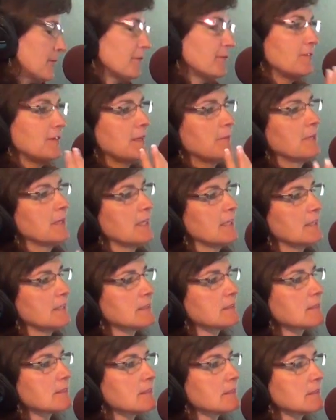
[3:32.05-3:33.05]
of Family
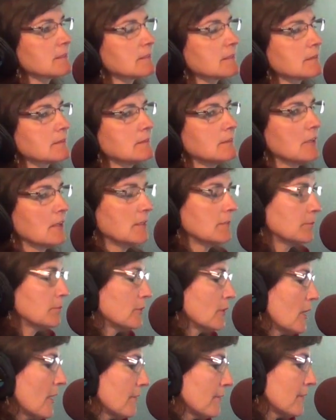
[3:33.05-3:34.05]
Innocence
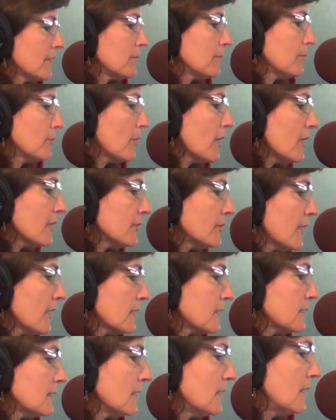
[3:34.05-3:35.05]
Nonprofit
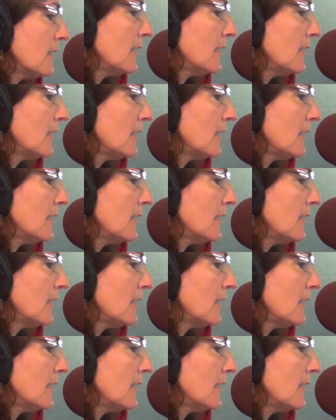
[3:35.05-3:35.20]
Project.